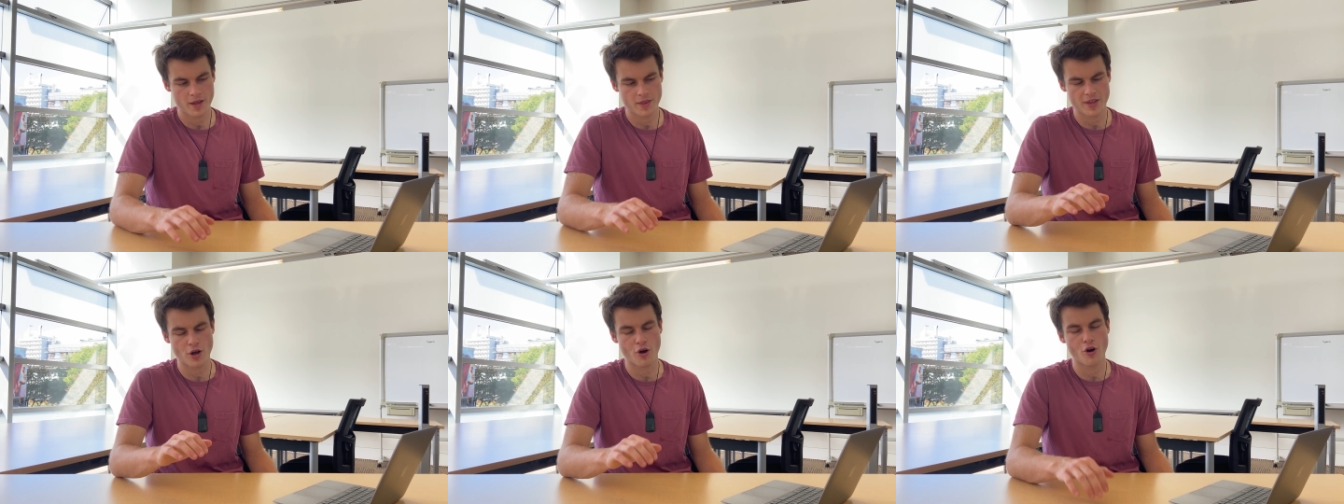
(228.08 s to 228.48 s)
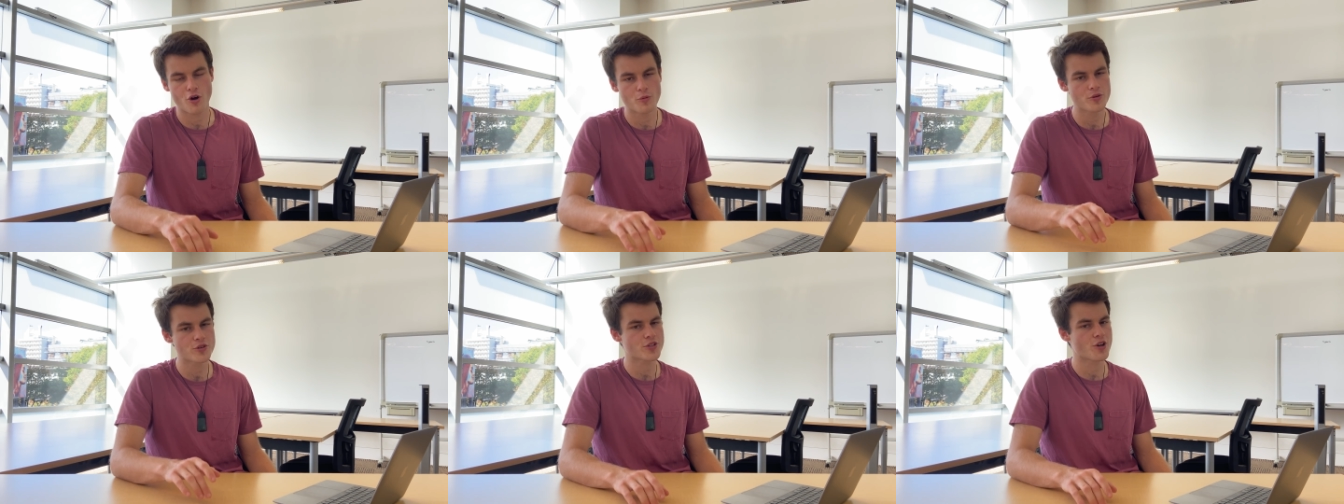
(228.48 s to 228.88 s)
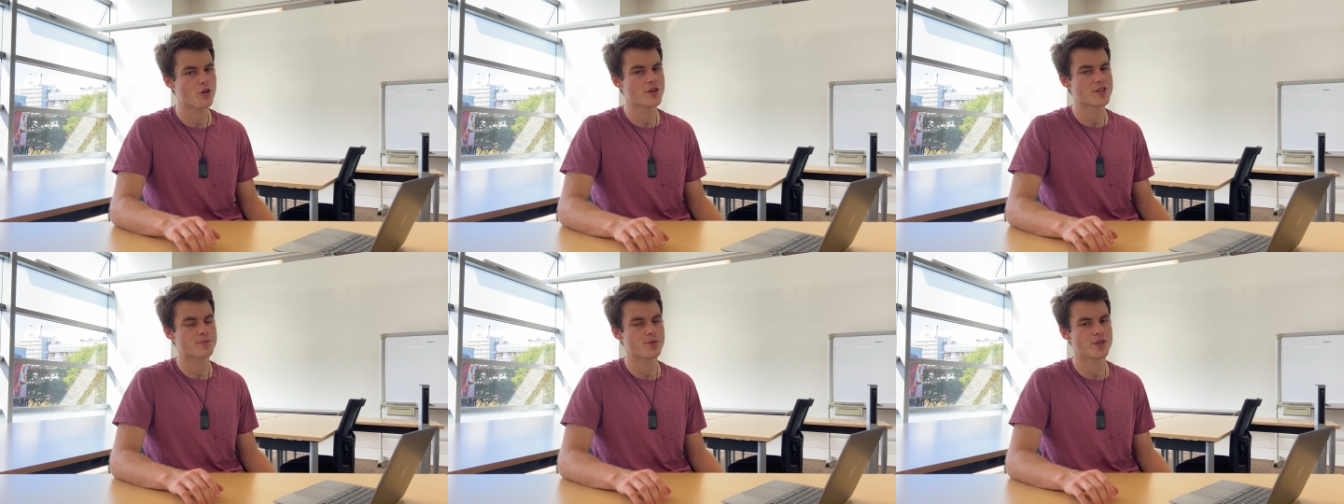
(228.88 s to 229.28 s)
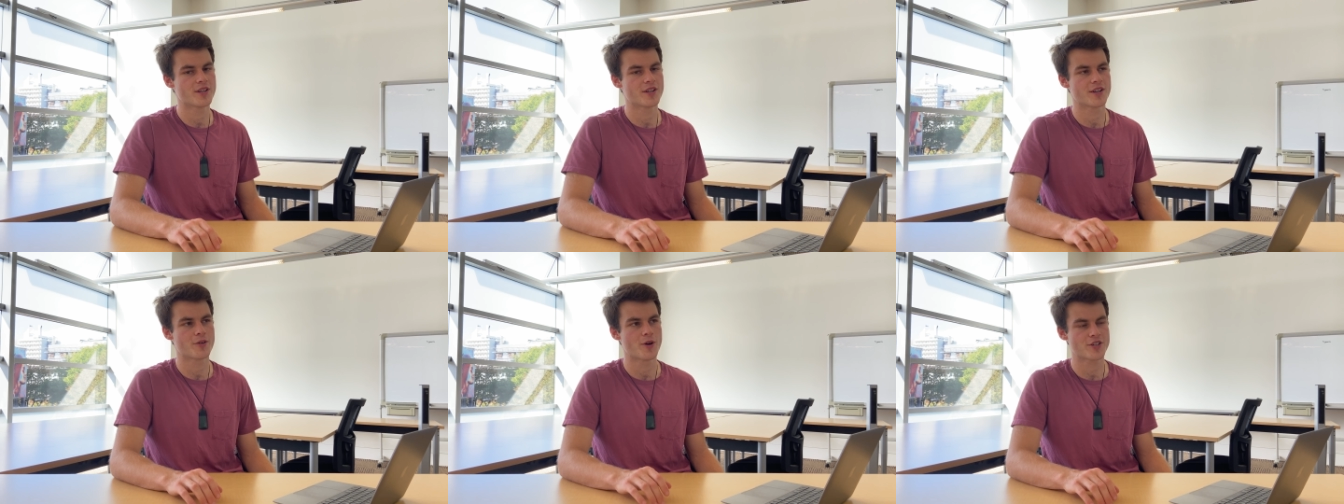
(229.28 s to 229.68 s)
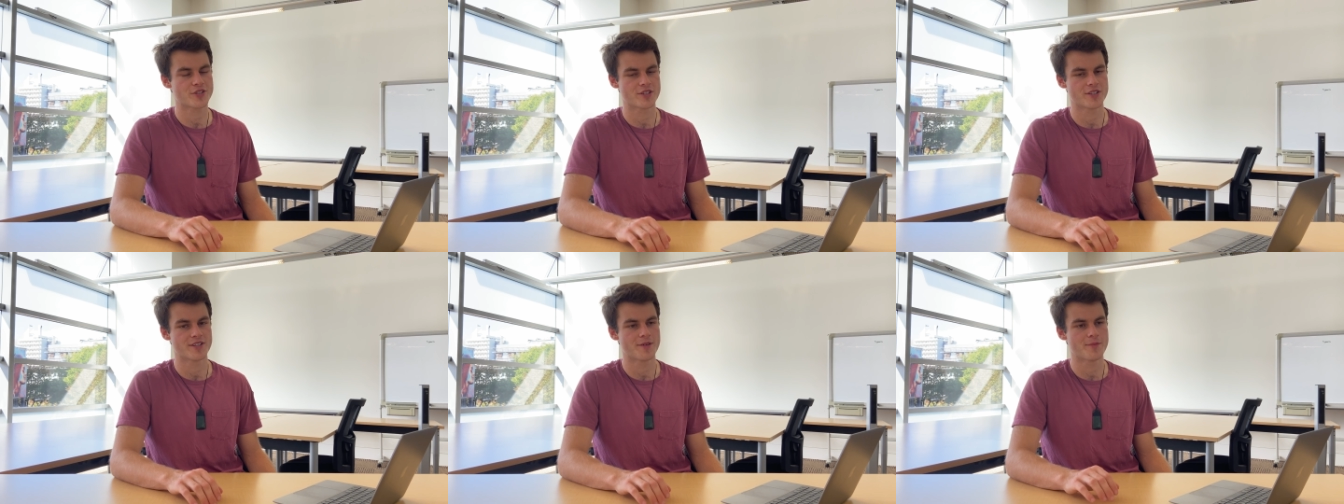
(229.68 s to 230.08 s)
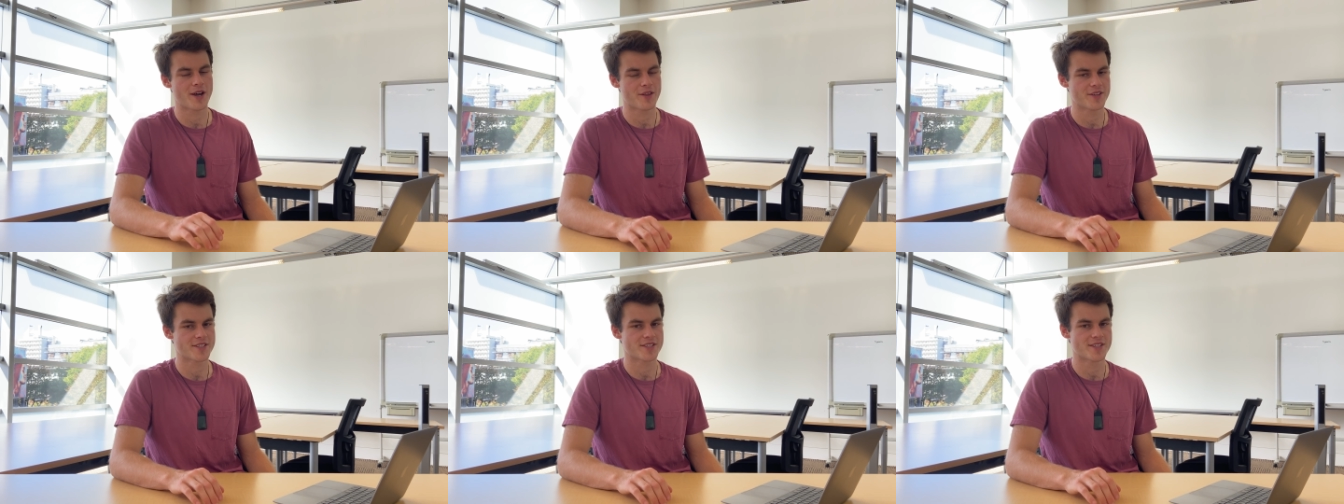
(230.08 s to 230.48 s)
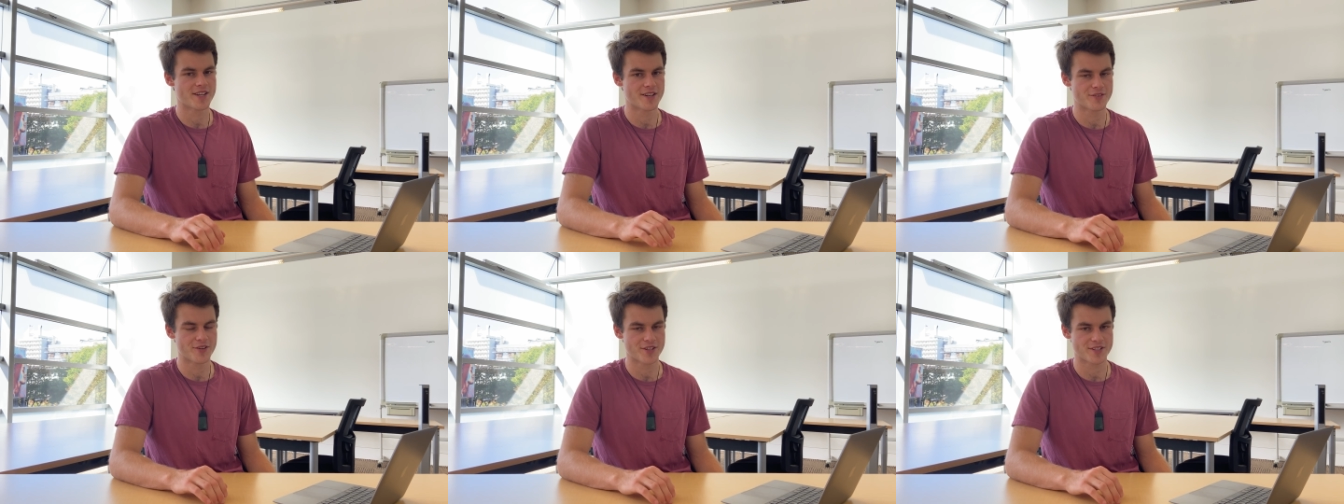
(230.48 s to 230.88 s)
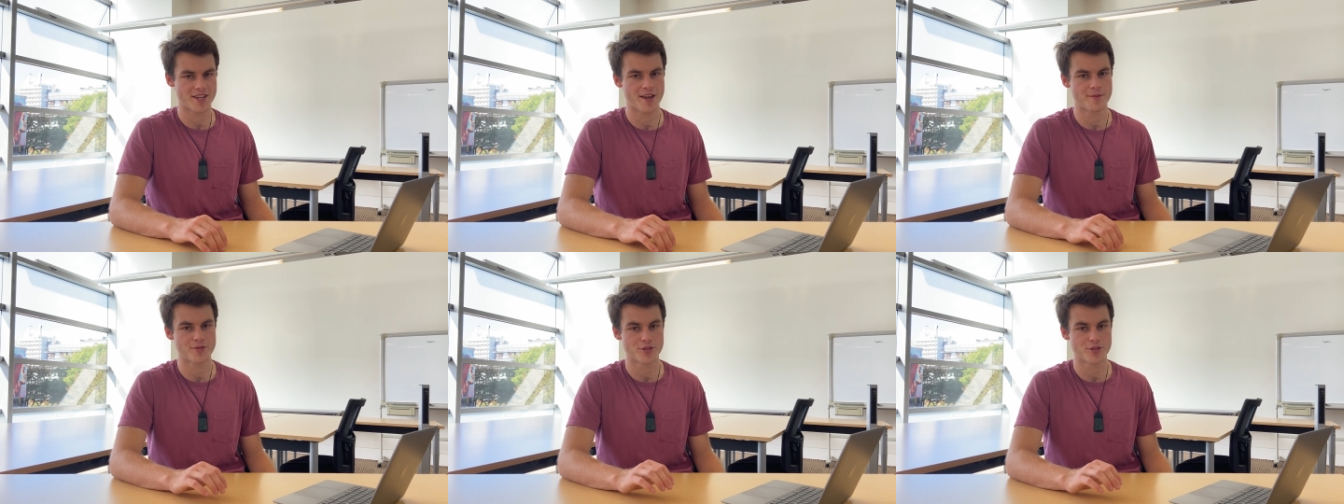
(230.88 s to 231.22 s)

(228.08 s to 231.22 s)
They almost always put in a question about this in the end of your exam,